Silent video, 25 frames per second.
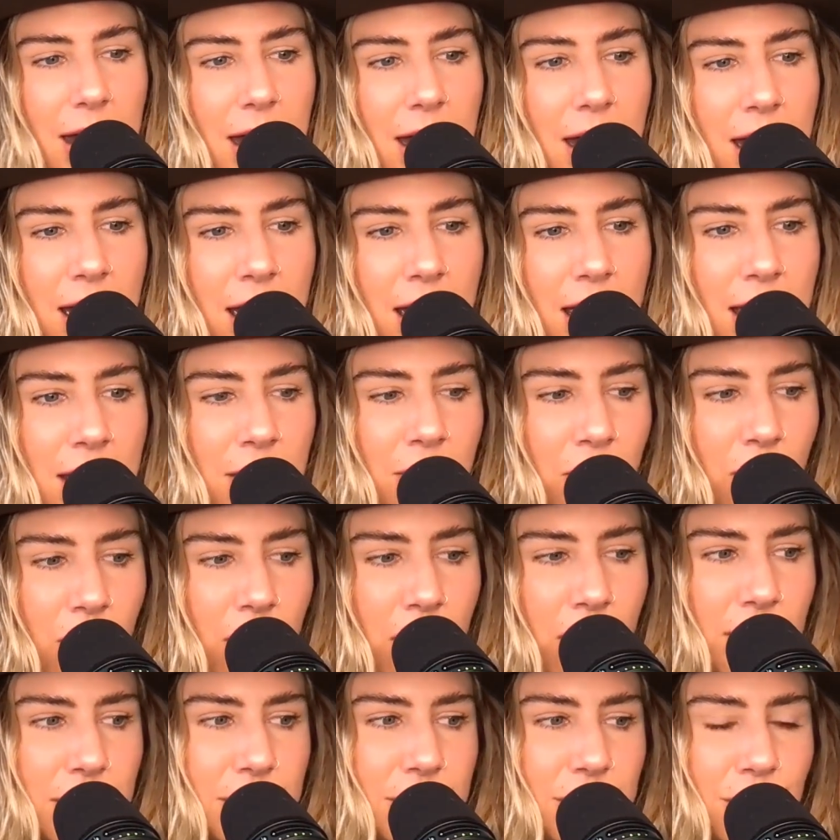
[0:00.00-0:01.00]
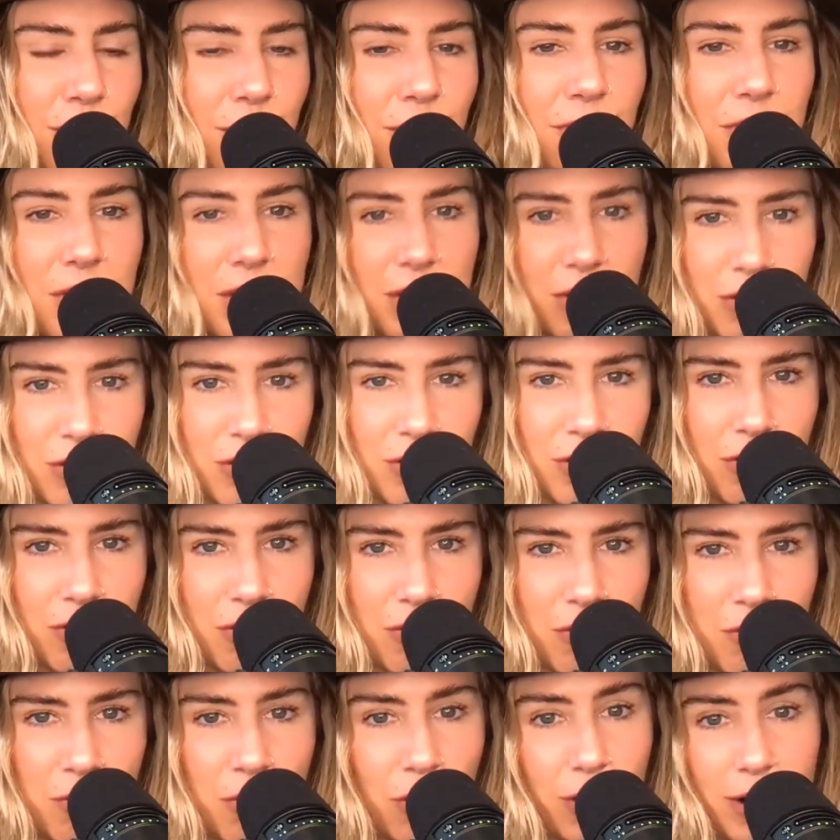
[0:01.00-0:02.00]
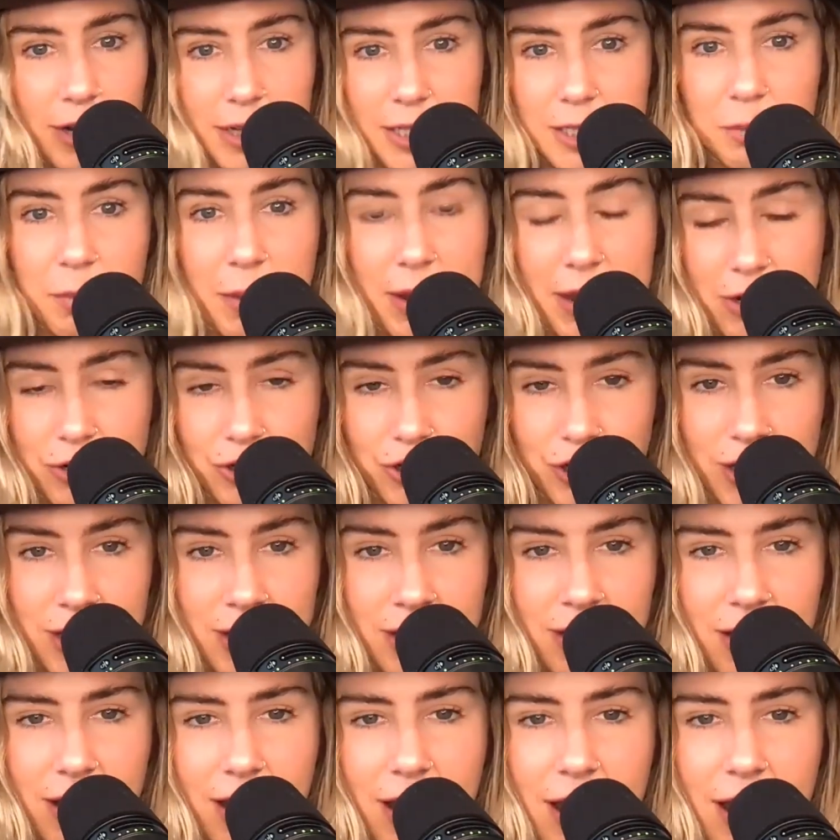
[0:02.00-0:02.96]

I want to feel more expansion.